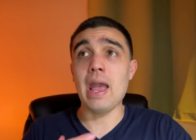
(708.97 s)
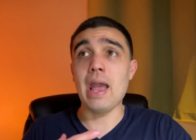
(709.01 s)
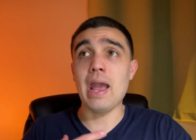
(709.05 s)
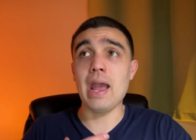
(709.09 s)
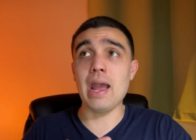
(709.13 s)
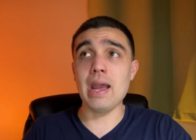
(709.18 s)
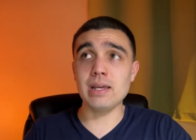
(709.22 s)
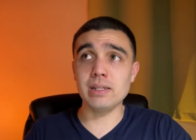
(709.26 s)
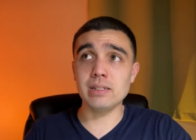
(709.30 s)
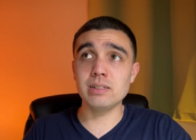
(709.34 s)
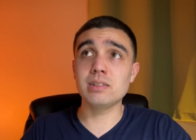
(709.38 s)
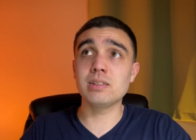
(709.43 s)

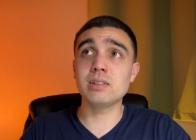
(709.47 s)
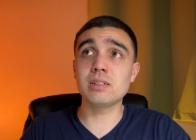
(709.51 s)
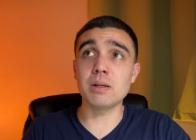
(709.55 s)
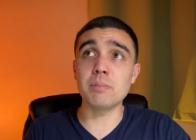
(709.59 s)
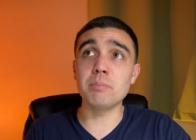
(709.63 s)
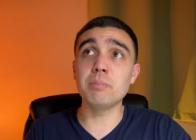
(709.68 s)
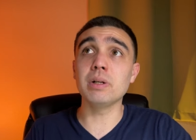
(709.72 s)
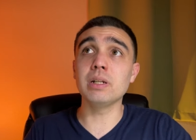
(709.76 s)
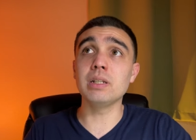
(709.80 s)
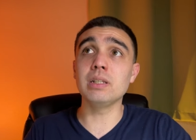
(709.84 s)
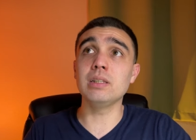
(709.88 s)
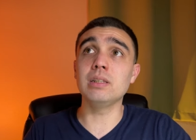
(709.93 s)
As
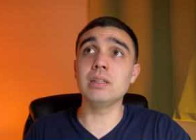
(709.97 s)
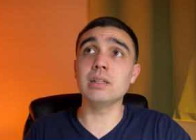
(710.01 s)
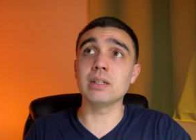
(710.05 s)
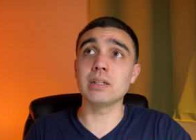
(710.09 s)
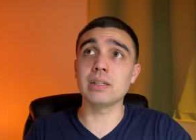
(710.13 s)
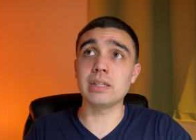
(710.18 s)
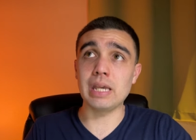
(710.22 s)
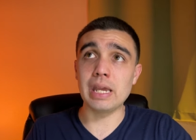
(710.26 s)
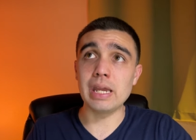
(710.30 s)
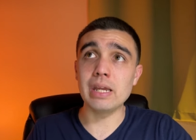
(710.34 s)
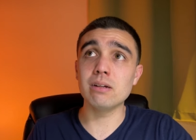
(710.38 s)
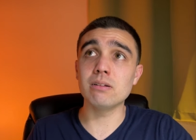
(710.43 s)
somebody that
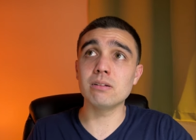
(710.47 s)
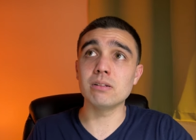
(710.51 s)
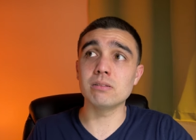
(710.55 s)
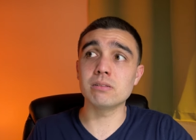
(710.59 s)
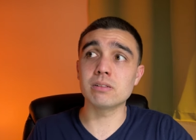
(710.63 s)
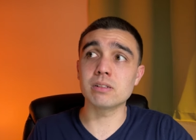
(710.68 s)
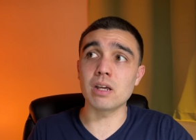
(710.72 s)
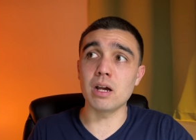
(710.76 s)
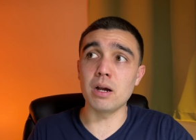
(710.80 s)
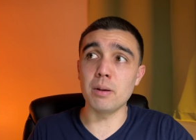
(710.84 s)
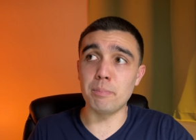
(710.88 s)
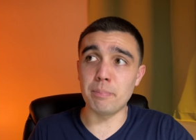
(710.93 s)

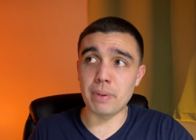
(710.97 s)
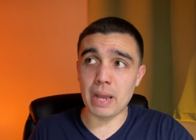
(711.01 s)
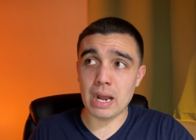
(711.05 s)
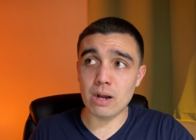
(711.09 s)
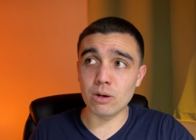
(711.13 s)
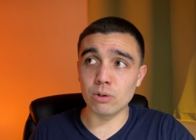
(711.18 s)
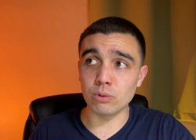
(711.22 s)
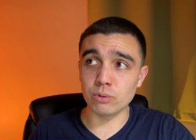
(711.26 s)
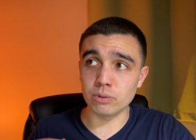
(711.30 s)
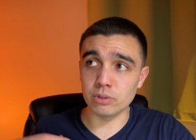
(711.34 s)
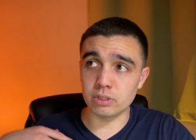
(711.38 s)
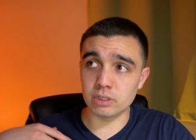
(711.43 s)
cares
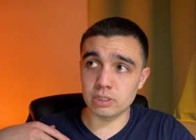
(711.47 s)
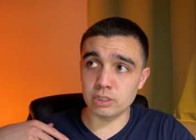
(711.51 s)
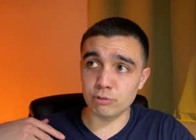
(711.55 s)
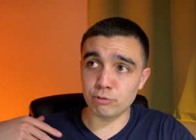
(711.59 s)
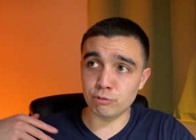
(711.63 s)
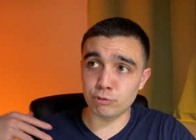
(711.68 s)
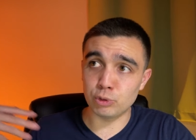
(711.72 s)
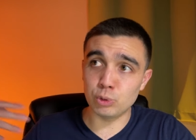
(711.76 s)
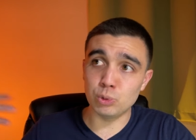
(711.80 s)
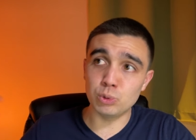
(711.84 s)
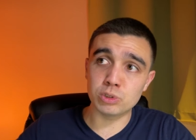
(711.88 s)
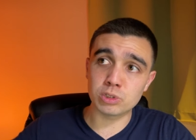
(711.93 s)
about the
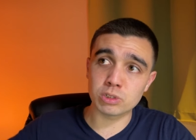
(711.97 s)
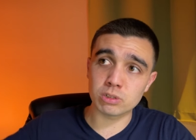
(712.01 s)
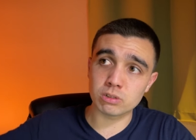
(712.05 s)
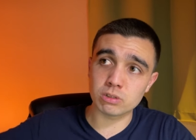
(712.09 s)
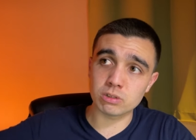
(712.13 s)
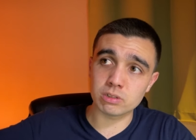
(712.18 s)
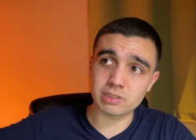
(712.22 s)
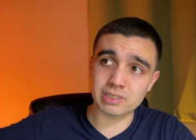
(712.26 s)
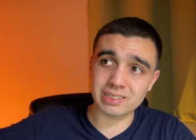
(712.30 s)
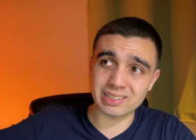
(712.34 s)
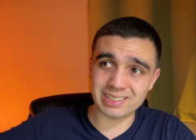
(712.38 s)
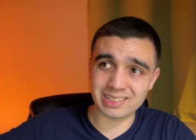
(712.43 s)
future
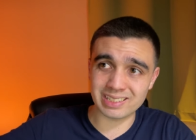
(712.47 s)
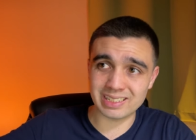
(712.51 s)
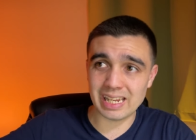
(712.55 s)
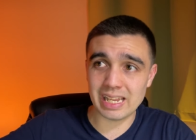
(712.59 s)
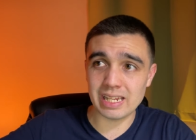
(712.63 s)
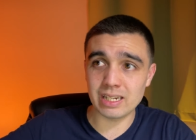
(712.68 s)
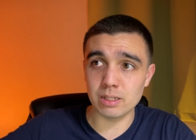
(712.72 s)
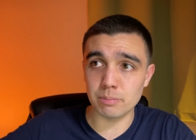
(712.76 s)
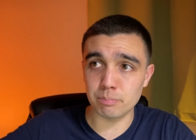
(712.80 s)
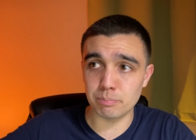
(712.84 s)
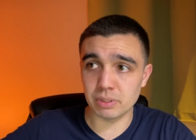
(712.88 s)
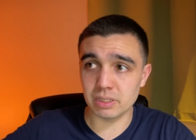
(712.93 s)

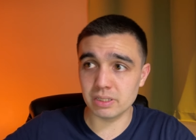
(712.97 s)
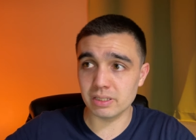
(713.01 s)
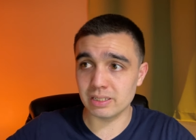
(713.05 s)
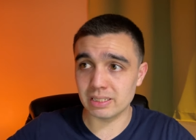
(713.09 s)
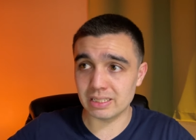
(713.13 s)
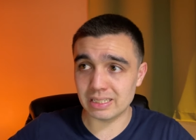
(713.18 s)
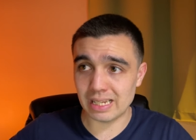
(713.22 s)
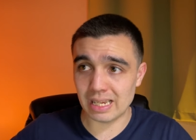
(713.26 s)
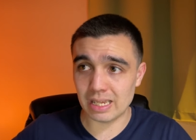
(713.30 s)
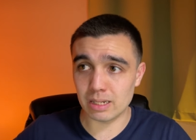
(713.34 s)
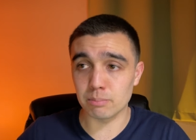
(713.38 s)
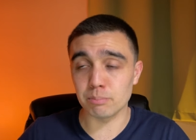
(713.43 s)

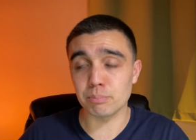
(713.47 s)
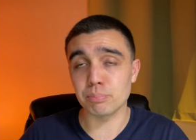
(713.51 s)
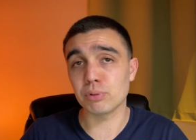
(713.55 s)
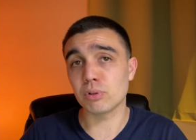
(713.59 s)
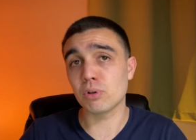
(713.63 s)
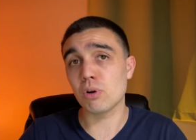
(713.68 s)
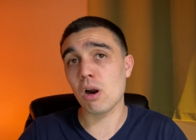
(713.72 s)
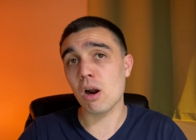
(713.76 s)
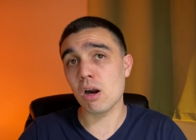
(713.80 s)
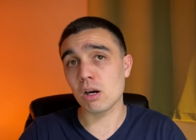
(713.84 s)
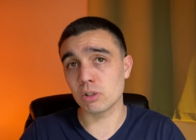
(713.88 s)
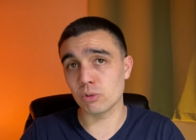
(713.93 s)
sustainability and
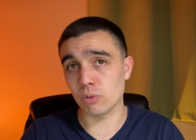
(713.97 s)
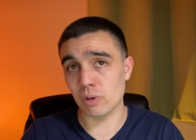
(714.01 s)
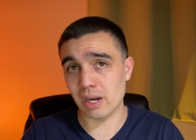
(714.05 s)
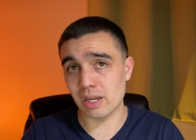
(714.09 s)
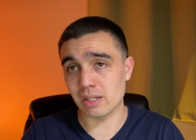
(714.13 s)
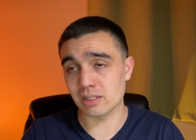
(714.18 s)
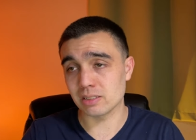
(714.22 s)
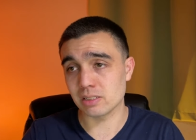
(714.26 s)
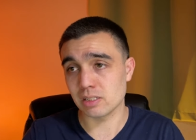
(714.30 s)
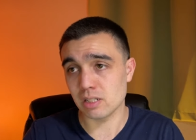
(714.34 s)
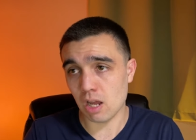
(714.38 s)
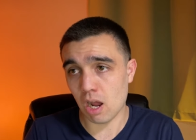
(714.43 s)

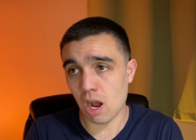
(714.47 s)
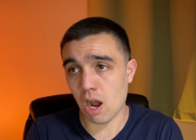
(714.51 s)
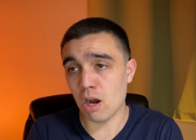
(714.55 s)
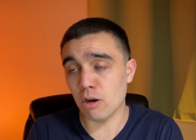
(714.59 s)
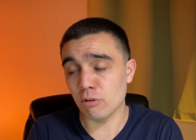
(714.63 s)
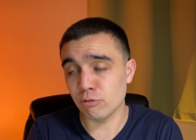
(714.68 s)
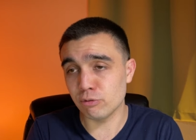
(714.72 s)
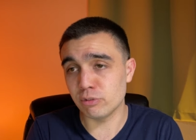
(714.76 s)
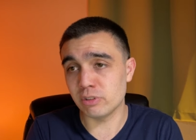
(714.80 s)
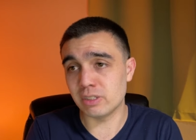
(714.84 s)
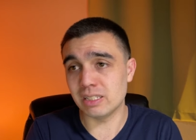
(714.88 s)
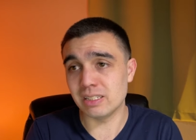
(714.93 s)
progress
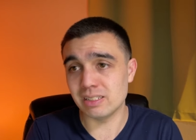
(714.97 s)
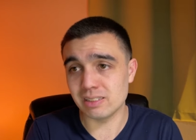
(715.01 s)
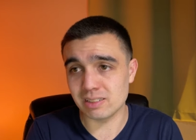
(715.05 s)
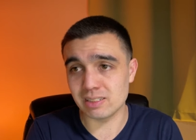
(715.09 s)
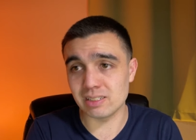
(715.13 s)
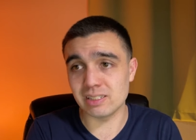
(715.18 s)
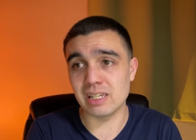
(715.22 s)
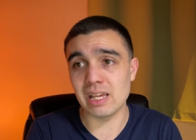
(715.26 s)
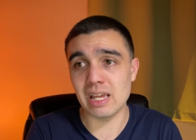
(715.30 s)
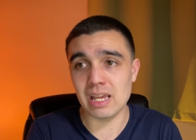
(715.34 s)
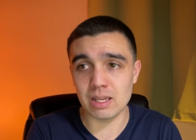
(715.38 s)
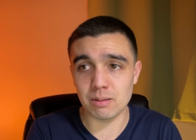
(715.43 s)
of this
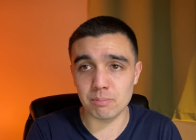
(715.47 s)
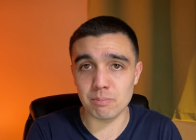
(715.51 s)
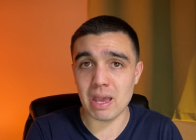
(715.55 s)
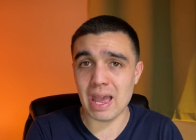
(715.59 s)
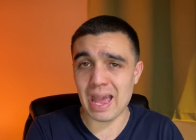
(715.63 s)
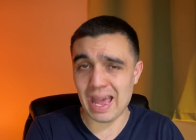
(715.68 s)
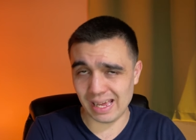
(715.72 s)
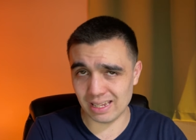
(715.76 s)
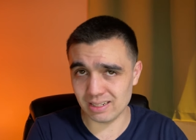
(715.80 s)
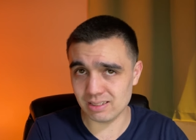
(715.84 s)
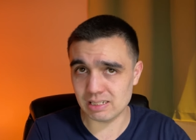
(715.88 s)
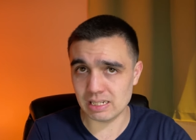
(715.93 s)
game
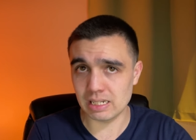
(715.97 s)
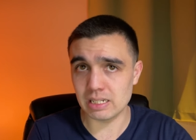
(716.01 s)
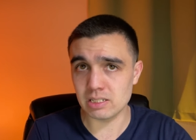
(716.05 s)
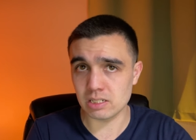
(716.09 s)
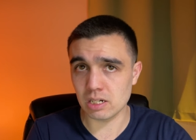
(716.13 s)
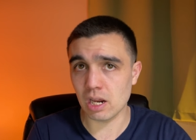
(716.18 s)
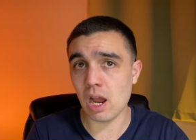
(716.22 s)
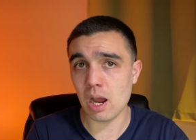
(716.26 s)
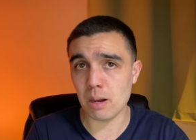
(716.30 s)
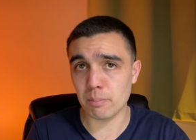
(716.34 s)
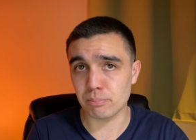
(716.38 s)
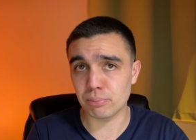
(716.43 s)
as a
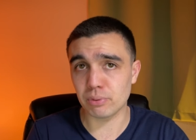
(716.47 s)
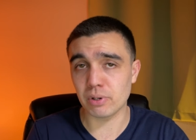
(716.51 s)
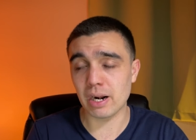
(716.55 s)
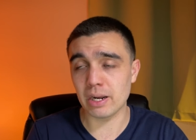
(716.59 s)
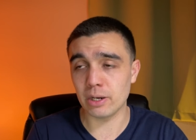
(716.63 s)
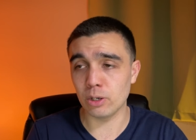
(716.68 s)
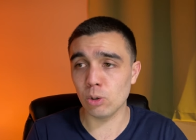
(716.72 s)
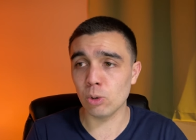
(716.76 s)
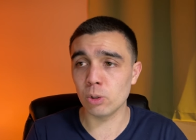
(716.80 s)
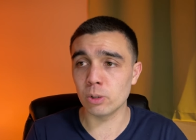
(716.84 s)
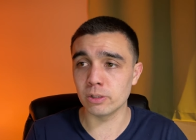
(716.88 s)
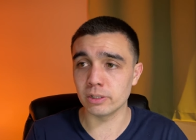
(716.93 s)
top
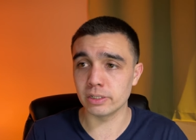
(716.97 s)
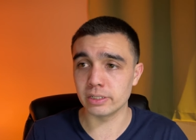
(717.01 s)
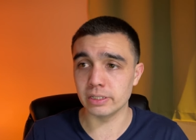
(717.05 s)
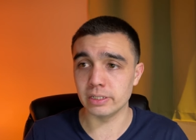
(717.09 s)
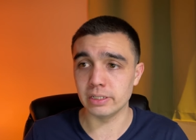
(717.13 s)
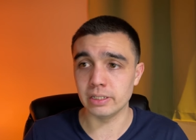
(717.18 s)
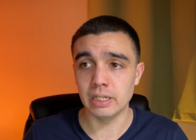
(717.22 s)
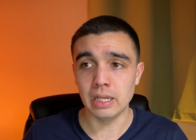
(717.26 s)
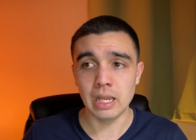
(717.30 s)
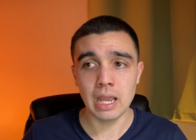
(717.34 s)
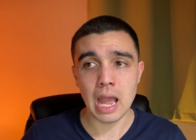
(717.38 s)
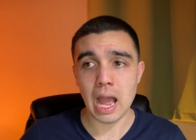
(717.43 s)

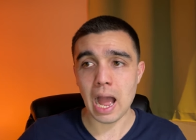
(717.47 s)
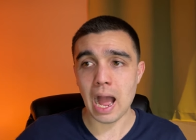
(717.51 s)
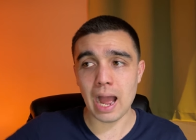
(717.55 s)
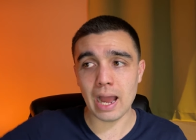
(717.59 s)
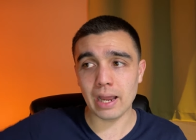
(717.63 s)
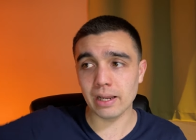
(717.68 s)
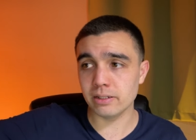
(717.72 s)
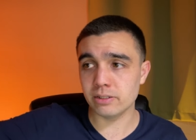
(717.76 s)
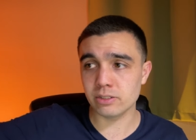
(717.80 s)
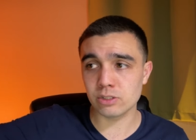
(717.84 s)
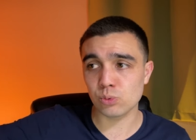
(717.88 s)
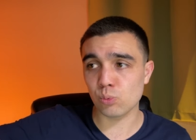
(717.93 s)
priority, I
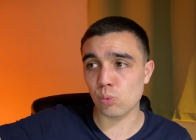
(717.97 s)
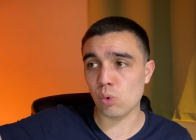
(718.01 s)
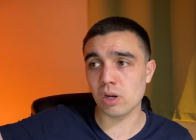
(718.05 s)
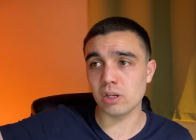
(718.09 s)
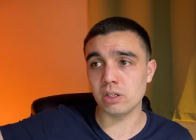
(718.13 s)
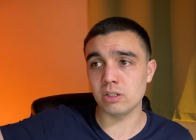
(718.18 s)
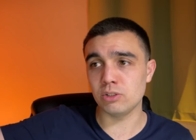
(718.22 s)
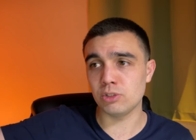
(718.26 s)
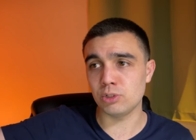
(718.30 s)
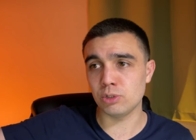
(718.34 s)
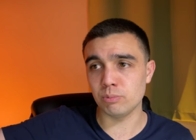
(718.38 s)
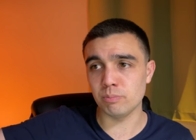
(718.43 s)
just
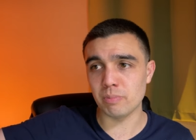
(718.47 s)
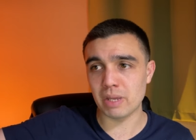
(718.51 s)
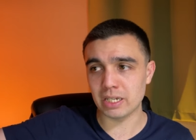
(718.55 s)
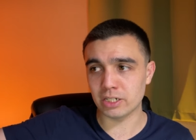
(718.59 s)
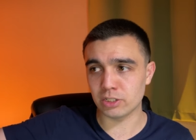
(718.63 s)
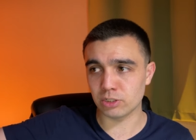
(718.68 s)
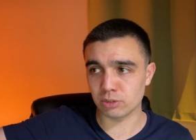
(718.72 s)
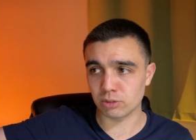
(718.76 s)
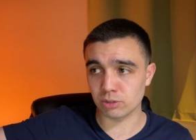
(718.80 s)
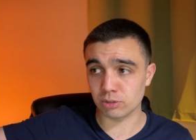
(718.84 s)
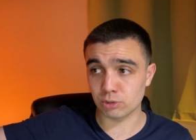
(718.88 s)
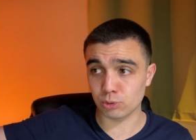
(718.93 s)
wanted to make
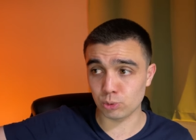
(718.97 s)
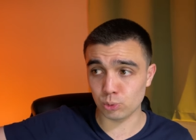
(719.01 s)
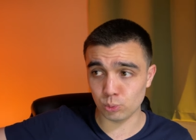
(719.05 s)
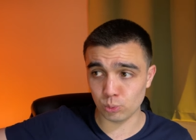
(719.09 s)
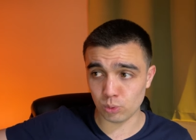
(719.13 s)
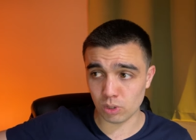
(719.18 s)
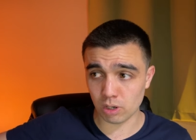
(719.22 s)
sure to